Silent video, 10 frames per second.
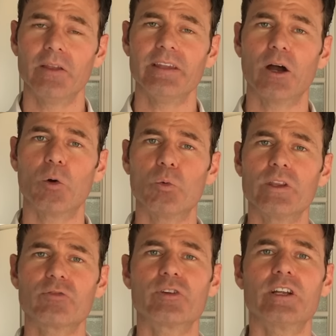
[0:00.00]
Now,
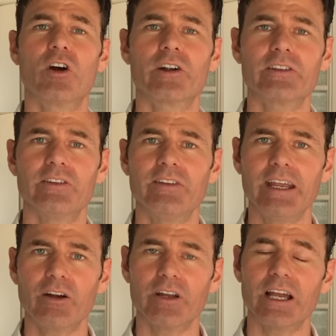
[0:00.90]
with regard to
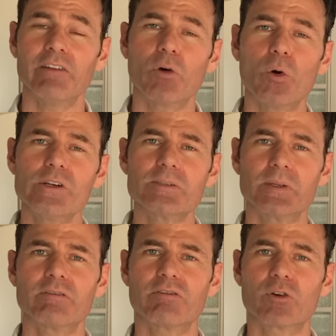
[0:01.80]
dairy, I've always
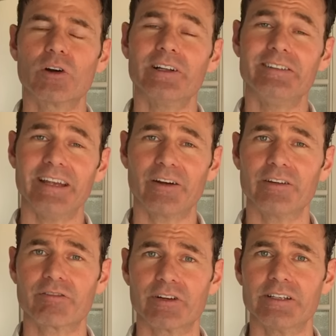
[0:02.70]
been for a
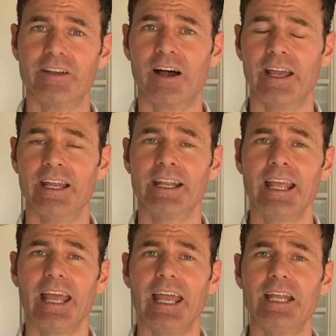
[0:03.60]
dairy-free diet,
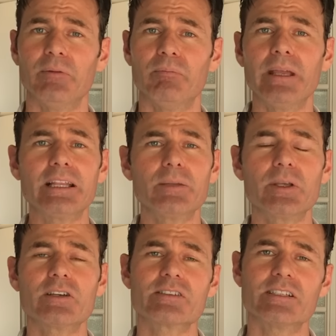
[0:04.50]
and mainly
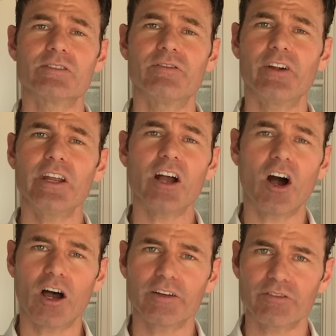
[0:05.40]
because it's very
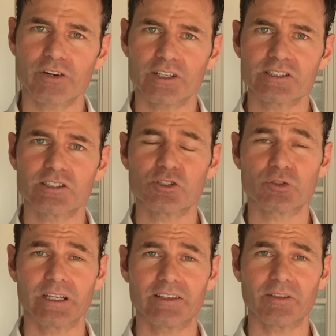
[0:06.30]
odd for us to
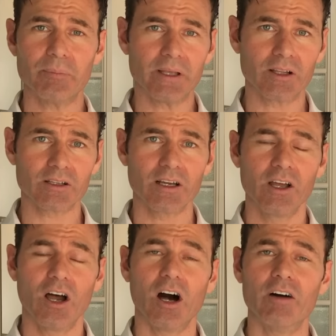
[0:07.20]
drink the milk
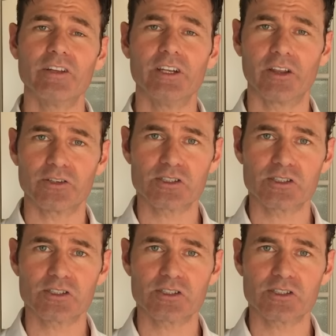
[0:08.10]
of another